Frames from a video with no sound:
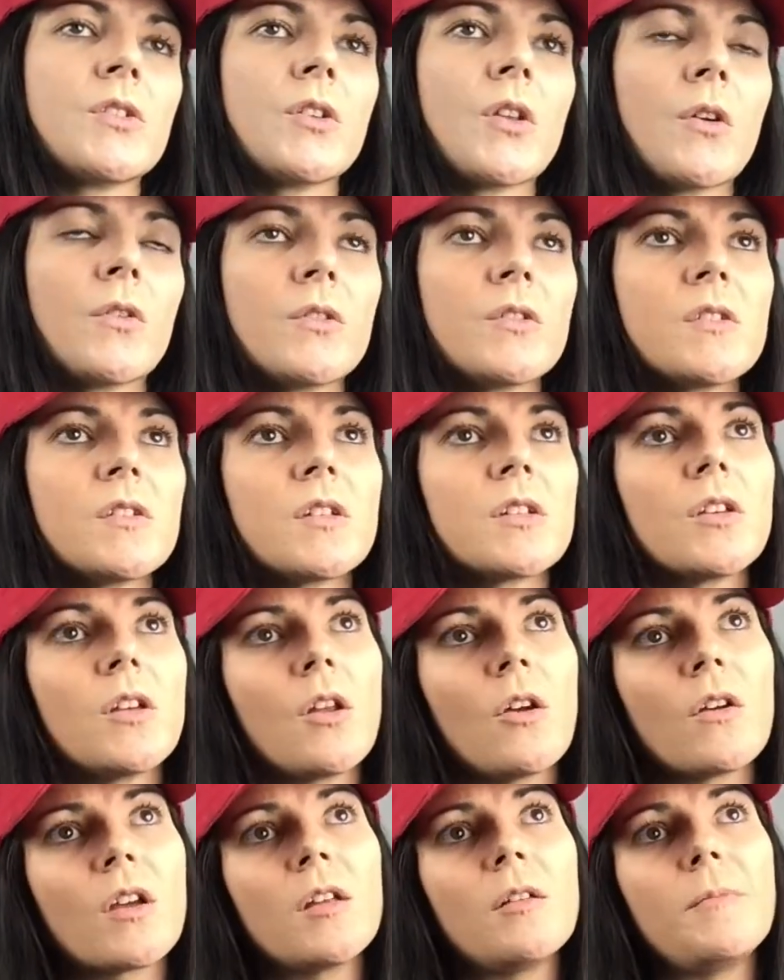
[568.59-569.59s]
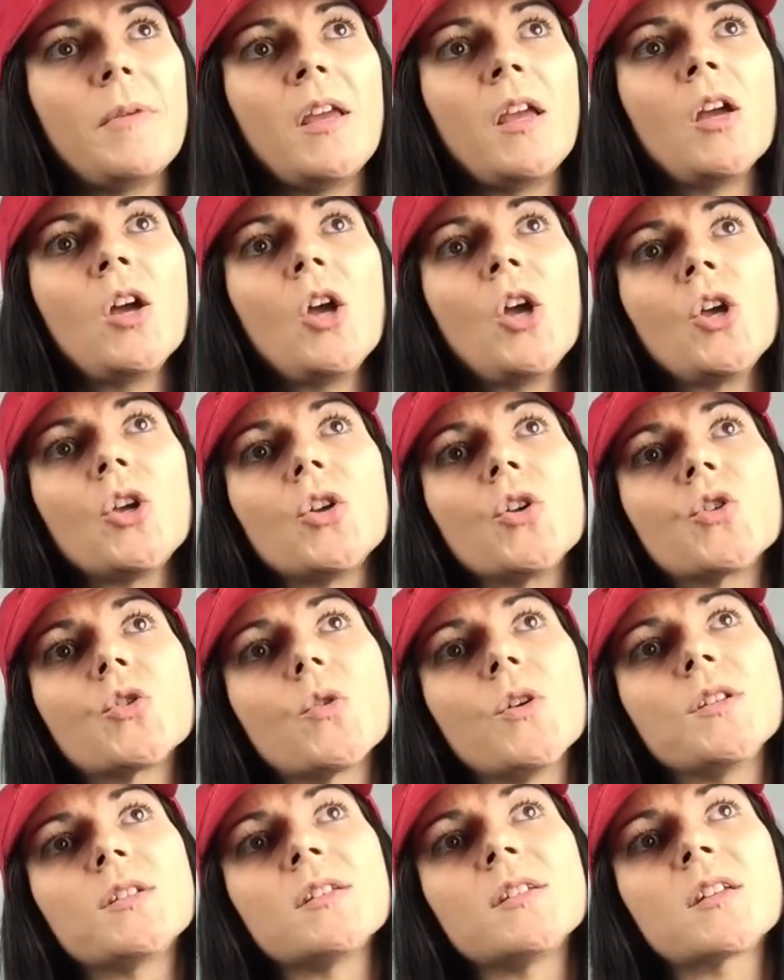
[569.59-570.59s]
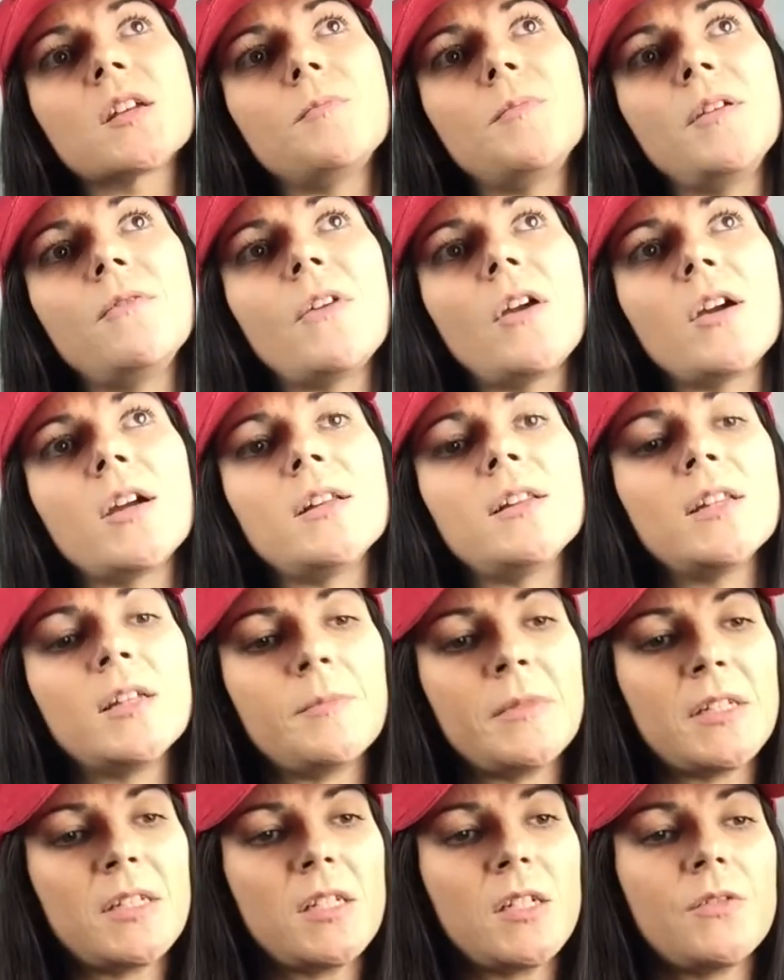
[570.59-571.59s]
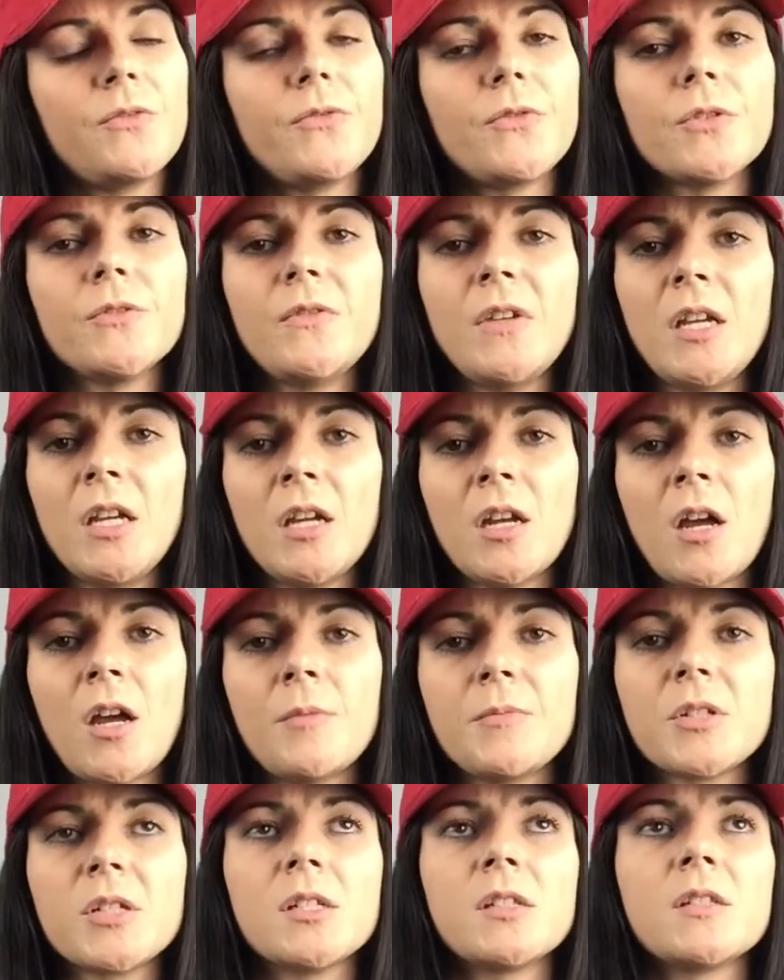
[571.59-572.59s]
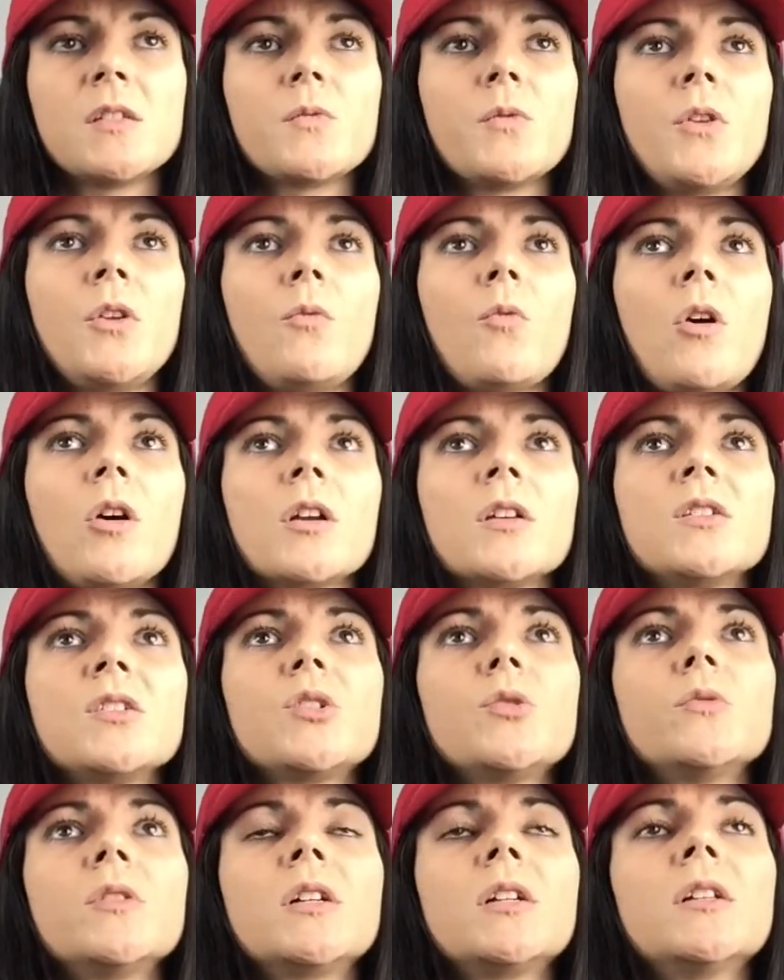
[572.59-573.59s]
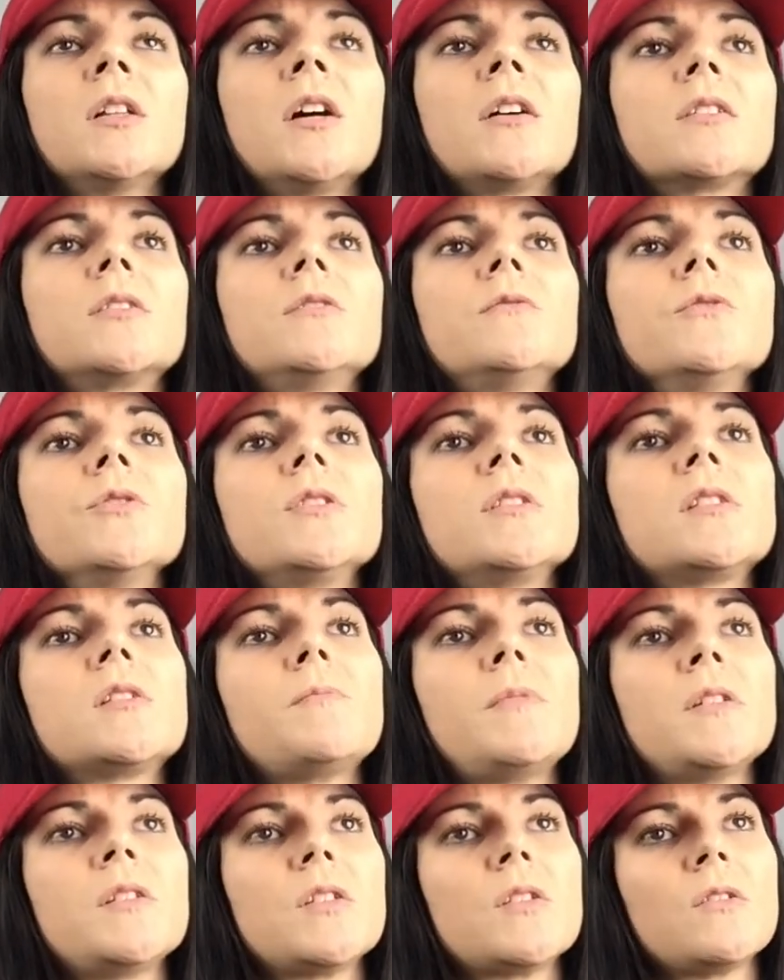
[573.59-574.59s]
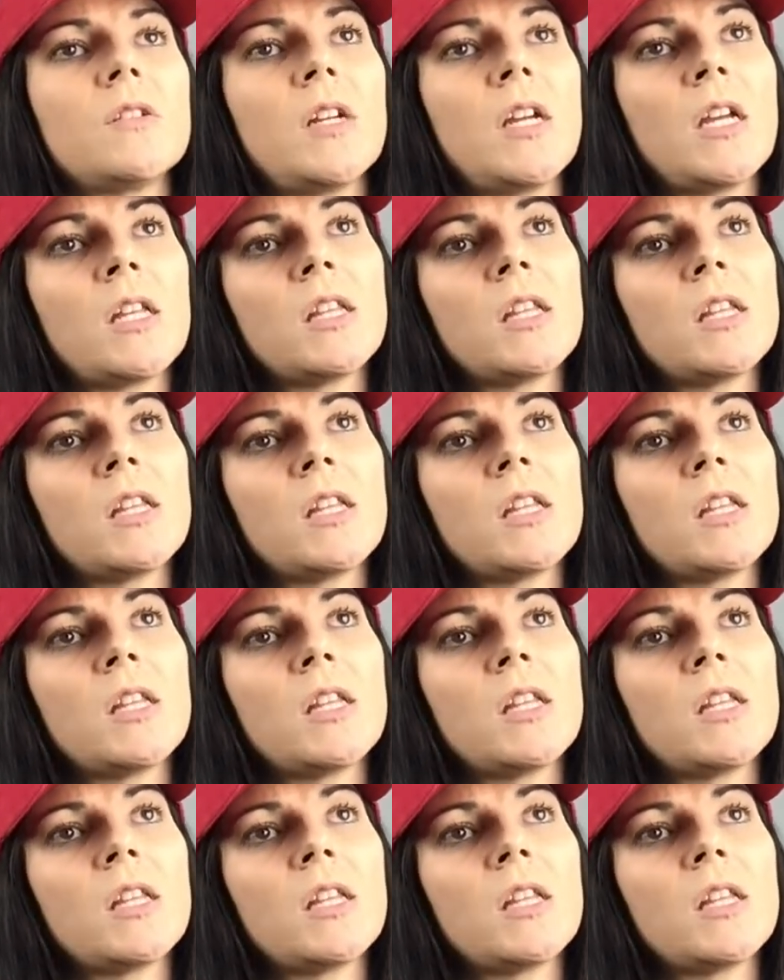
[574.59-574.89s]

It could be, your choices could be very limited for vegan options when you walk into a collective or dispensary.